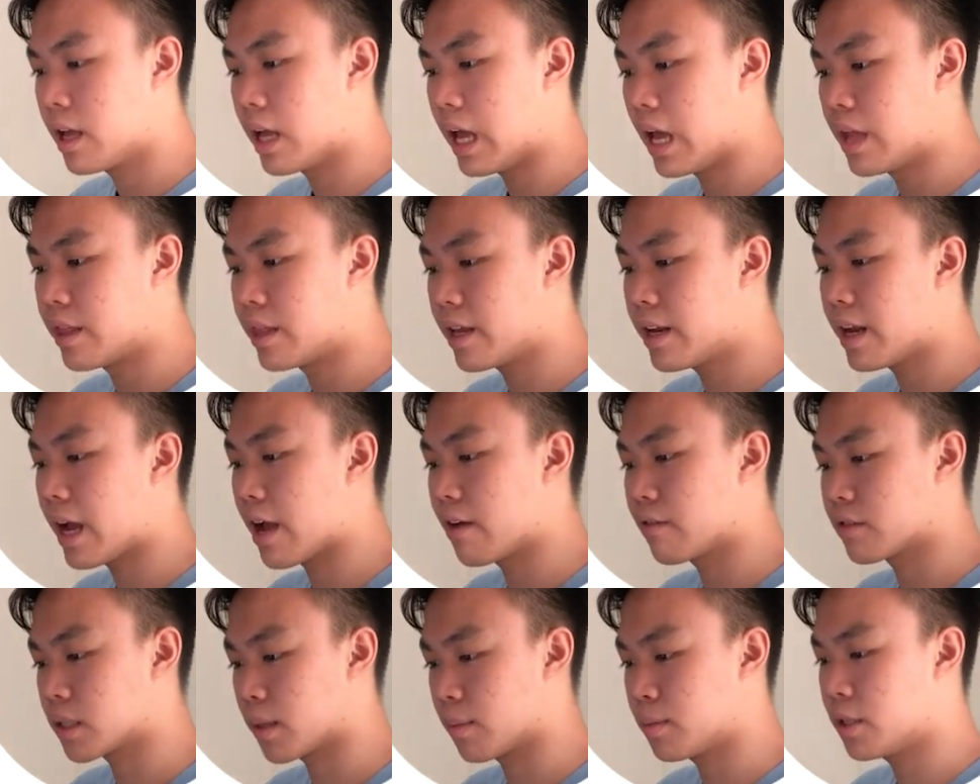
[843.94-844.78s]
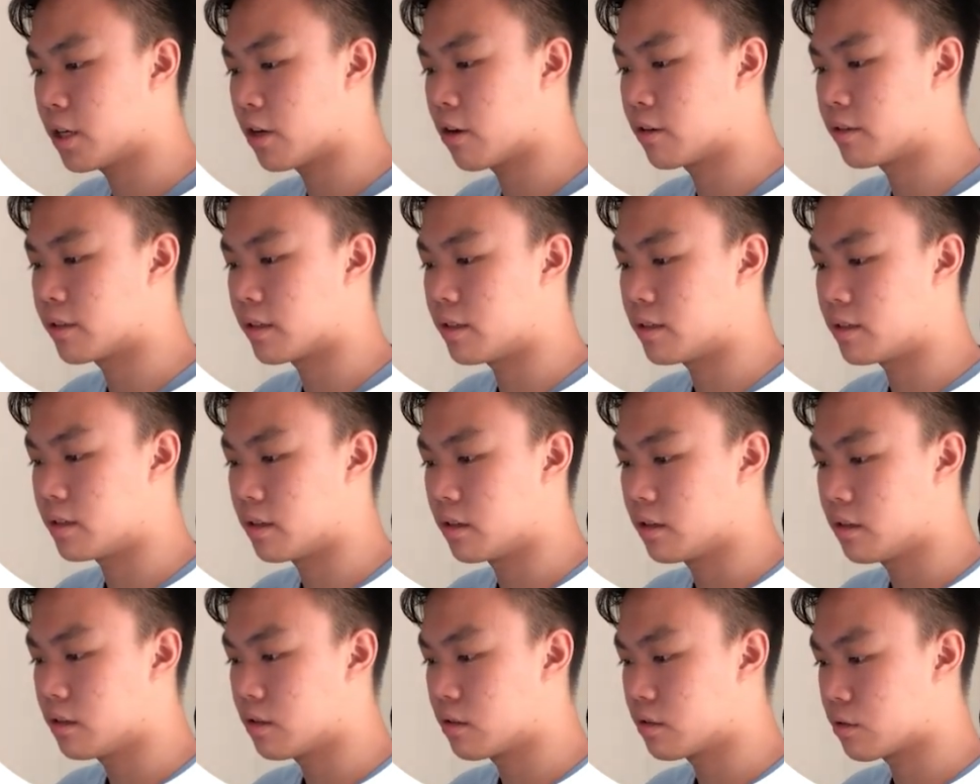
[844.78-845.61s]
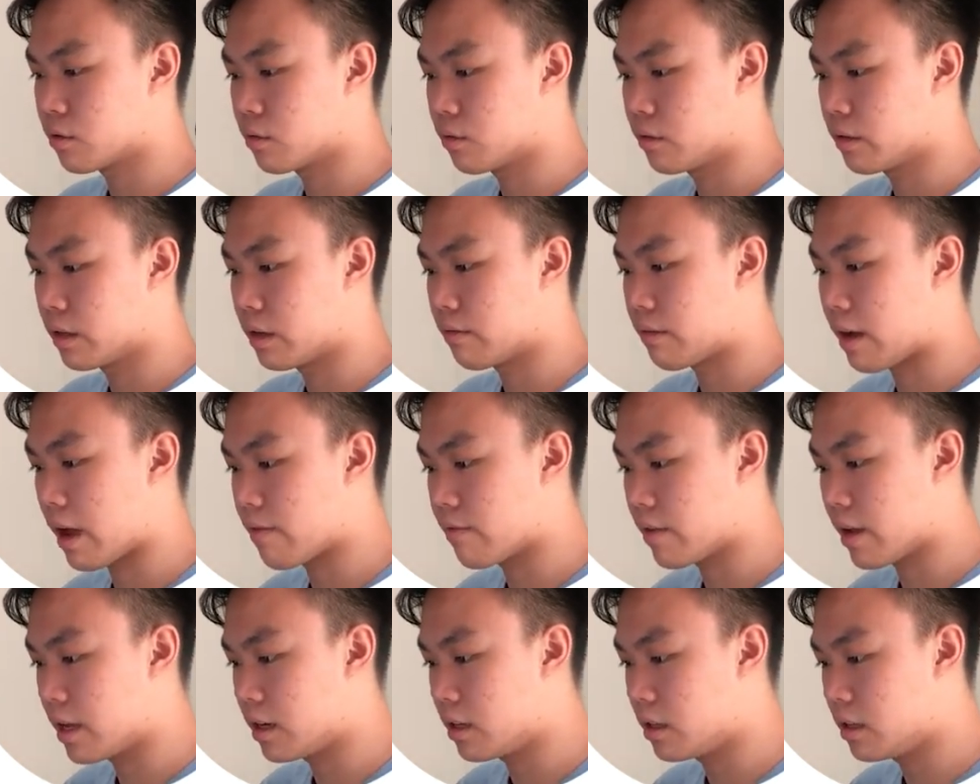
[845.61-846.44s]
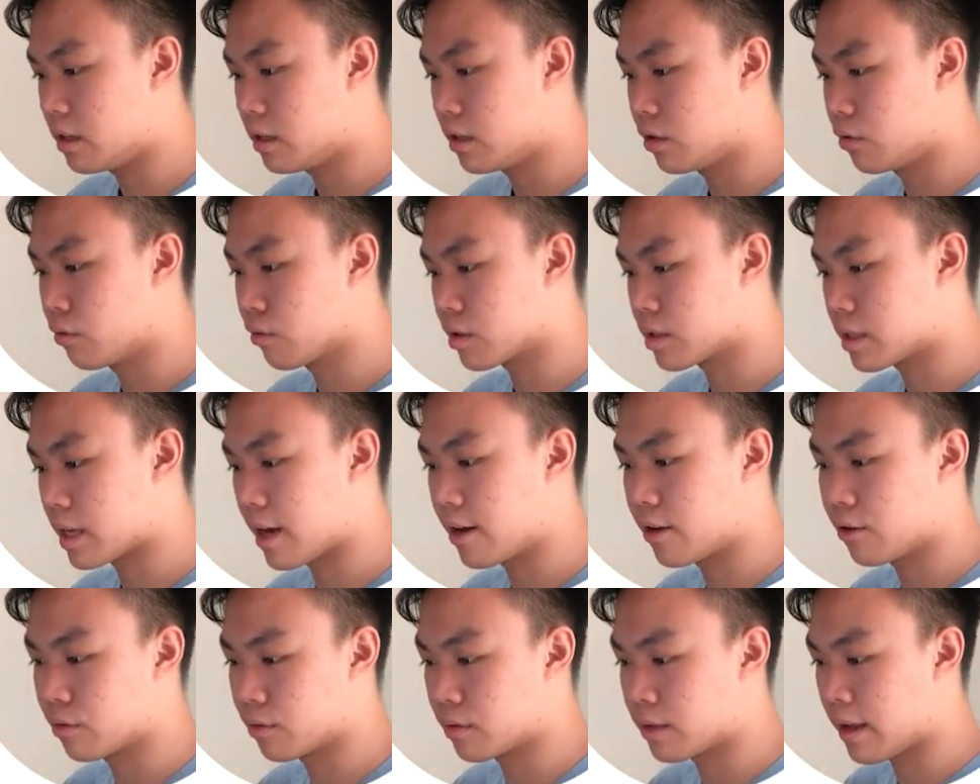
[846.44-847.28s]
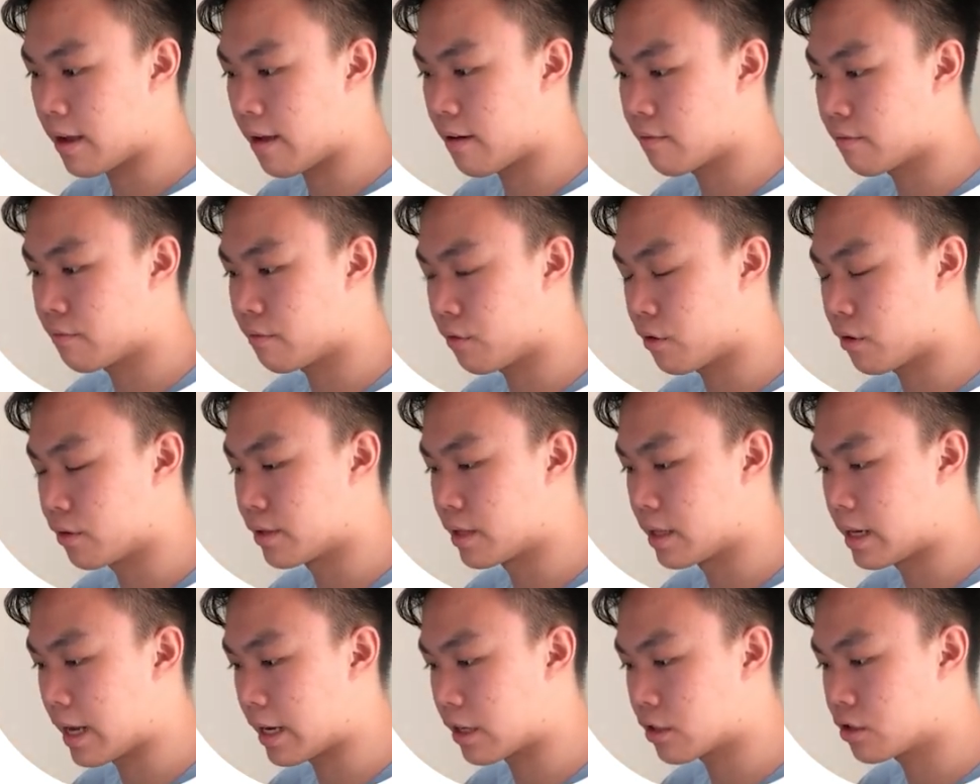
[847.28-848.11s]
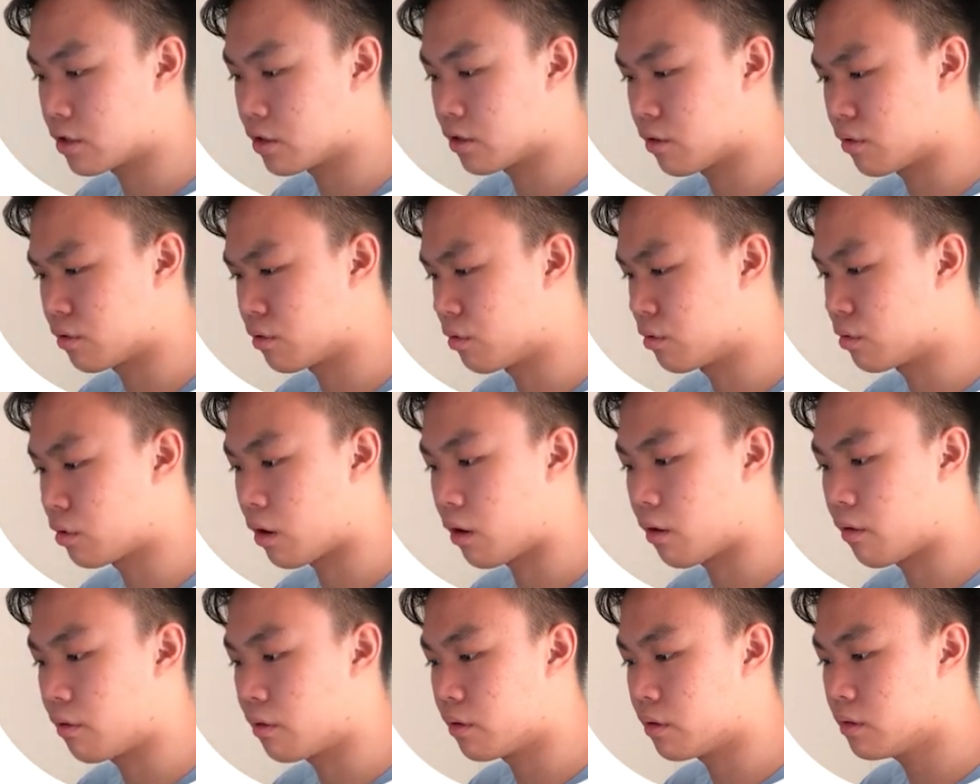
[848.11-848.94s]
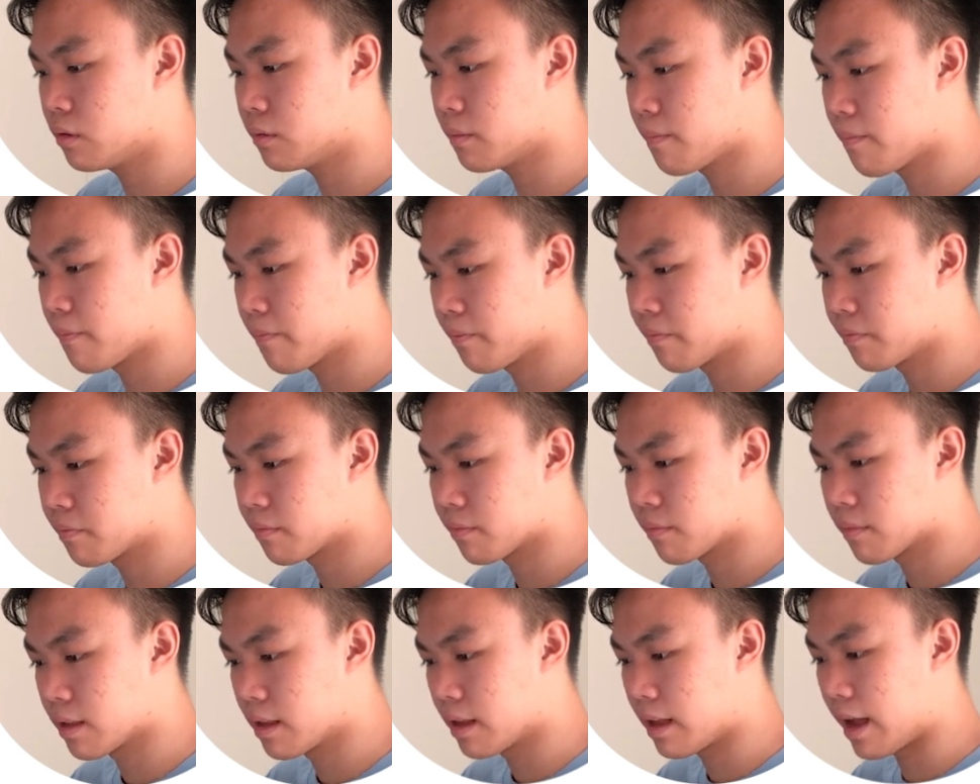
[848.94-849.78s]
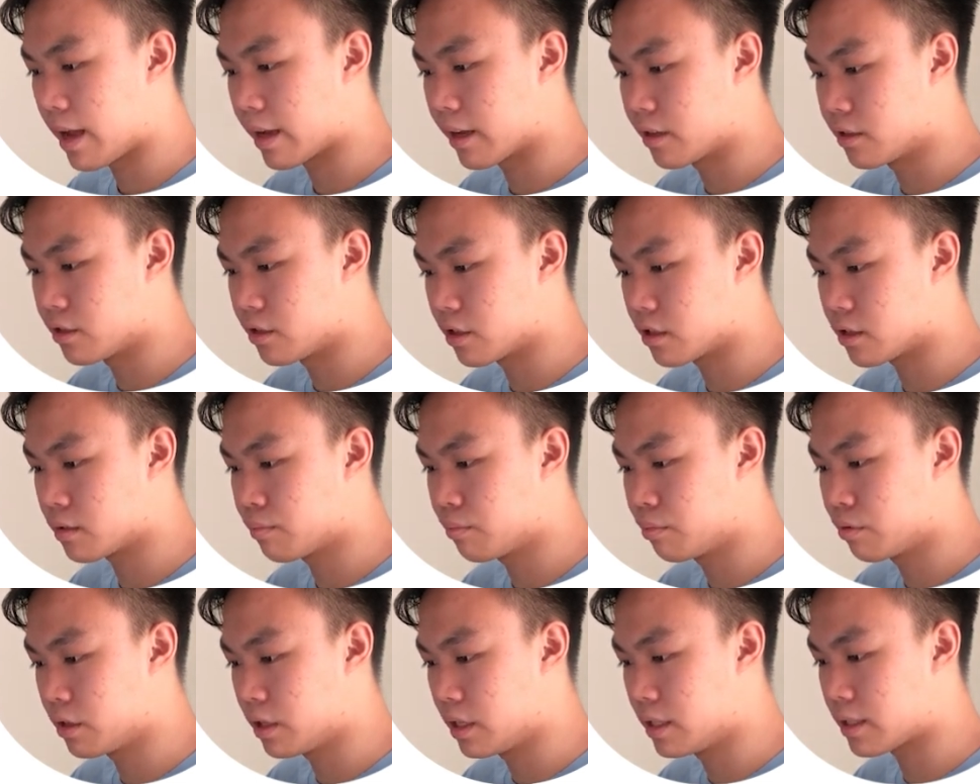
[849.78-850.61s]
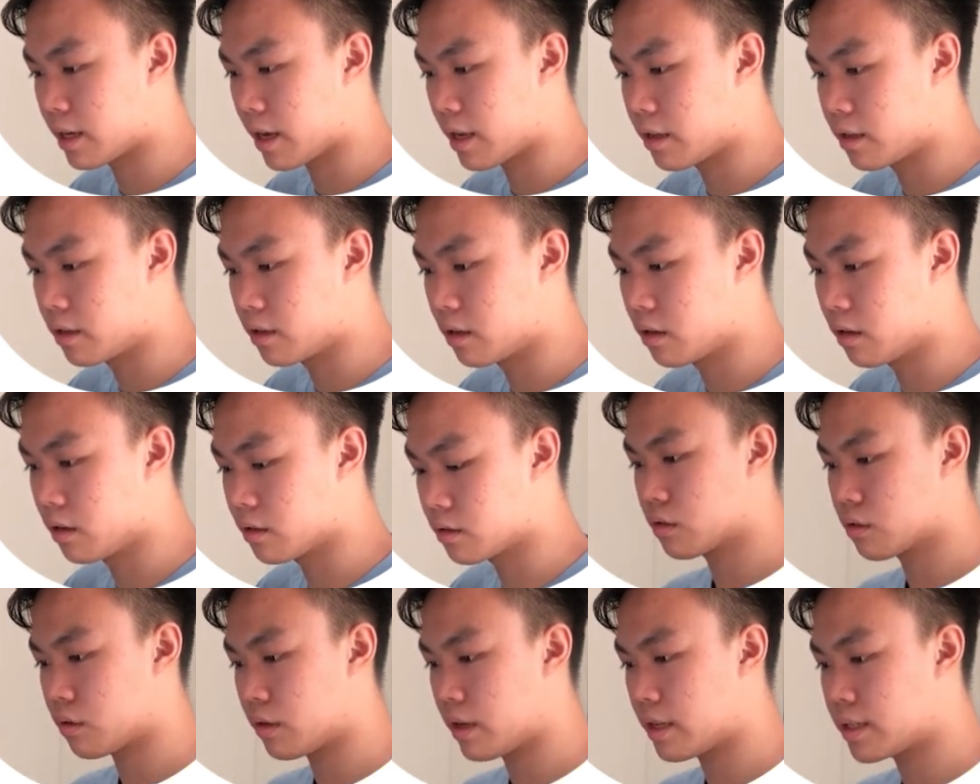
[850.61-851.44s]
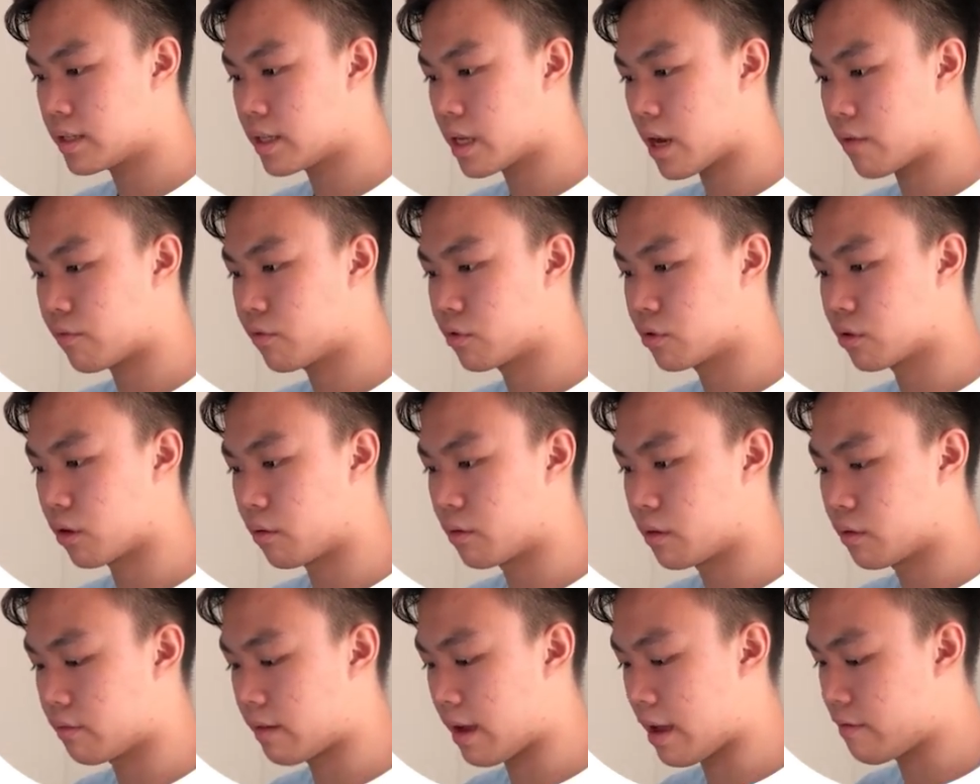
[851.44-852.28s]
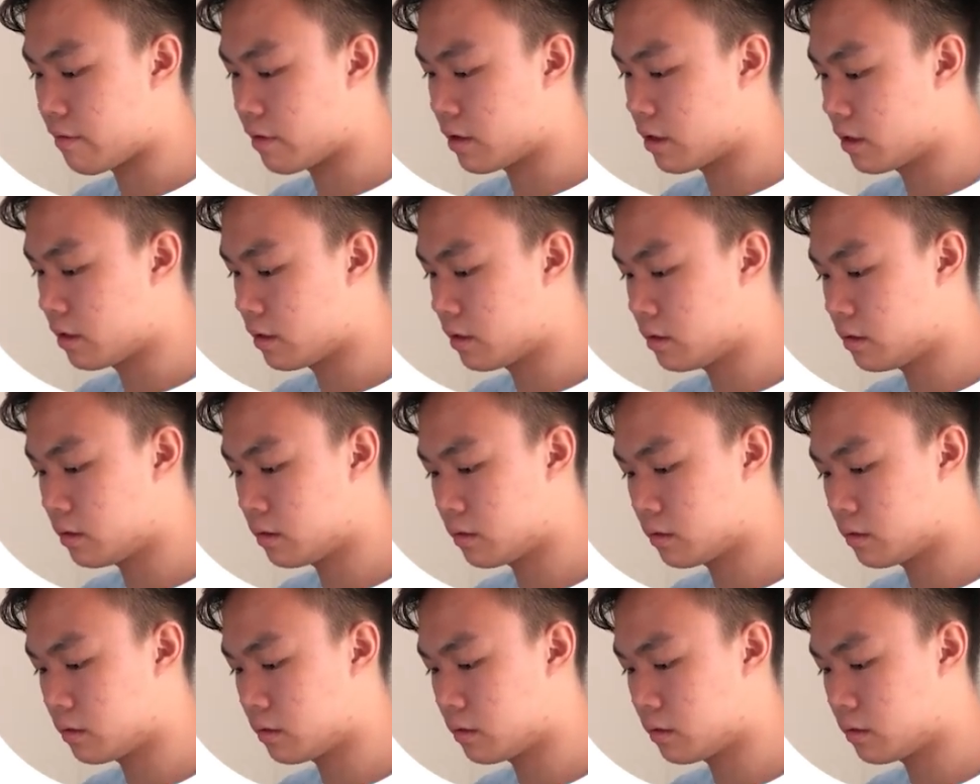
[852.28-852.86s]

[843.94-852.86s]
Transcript: And then I have subject contents here, so if I have any notes I need to take for the lecture or tutorial, I can just put it inside here. So let's say I have tutorial 5 here.